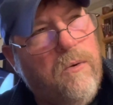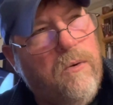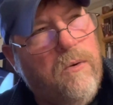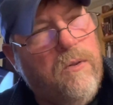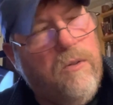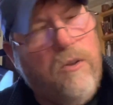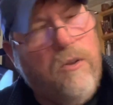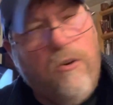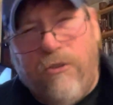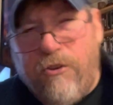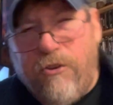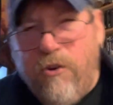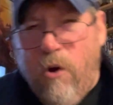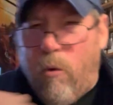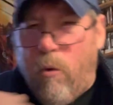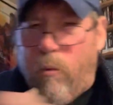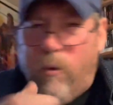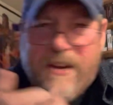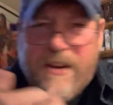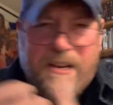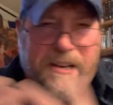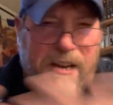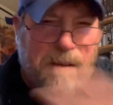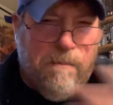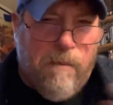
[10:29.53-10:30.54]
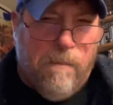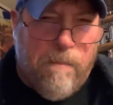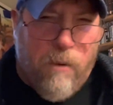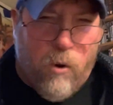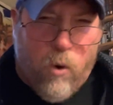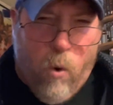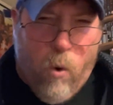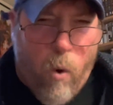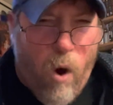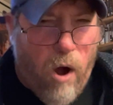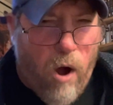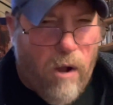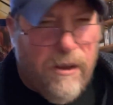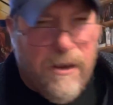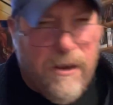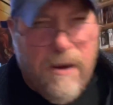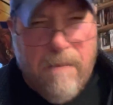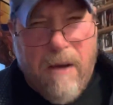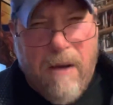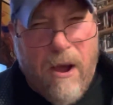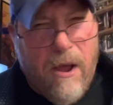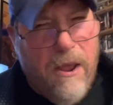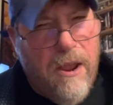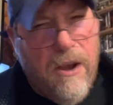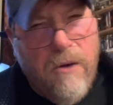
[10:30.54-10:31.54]
there's no redeemable quality
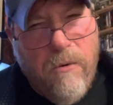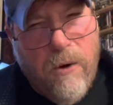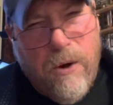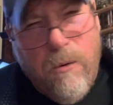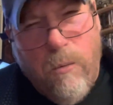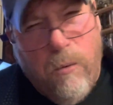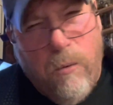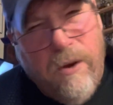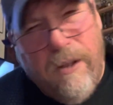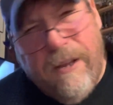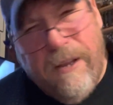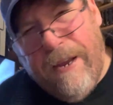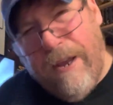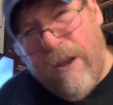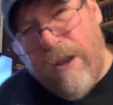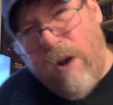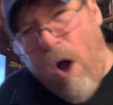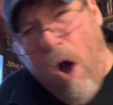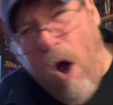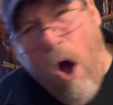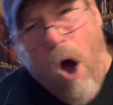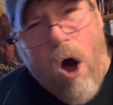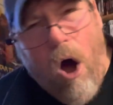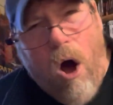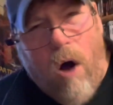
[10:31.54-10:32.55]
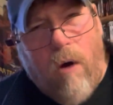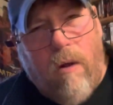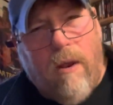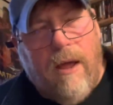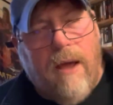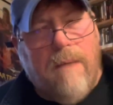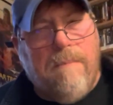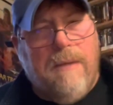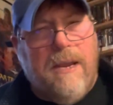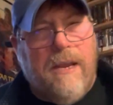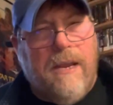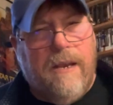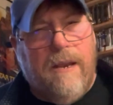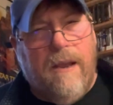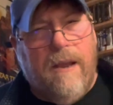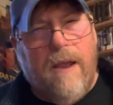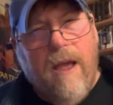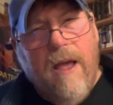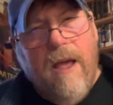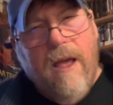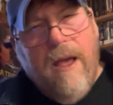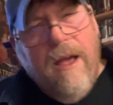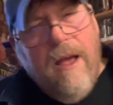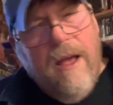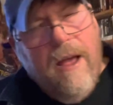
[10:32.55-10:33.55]
about Henry really at all. I mean,
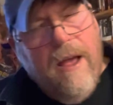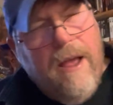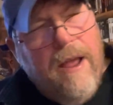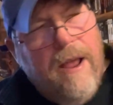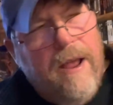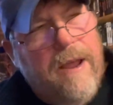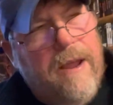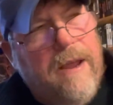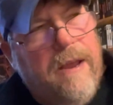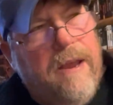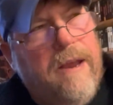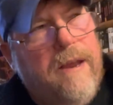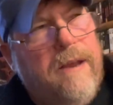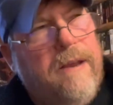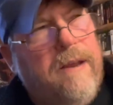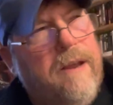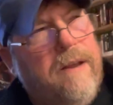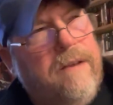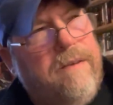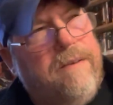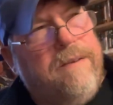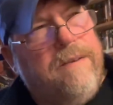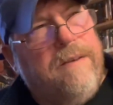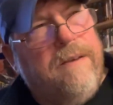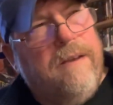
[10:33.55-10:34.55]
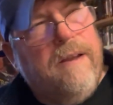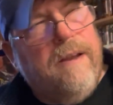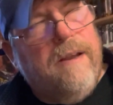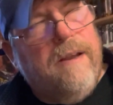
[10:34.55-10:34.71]
it's